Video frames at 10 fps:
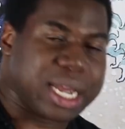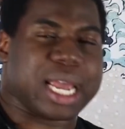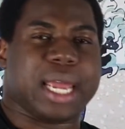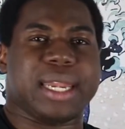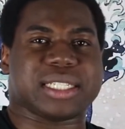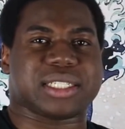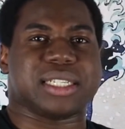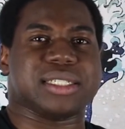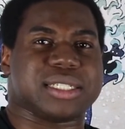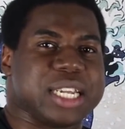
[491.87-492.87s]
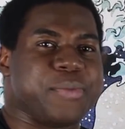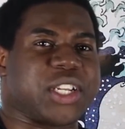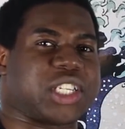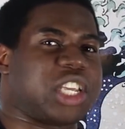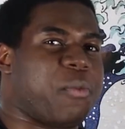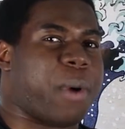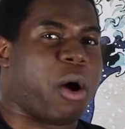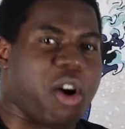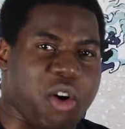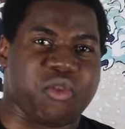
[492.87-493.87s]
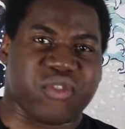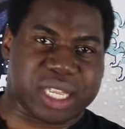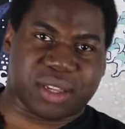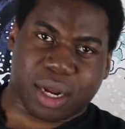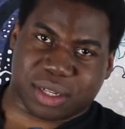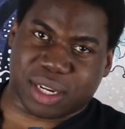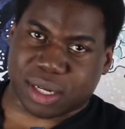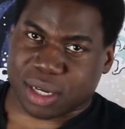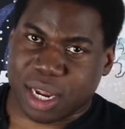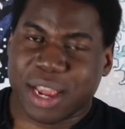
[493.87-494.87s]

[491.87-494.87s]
In essence, it makes your hero power redundant,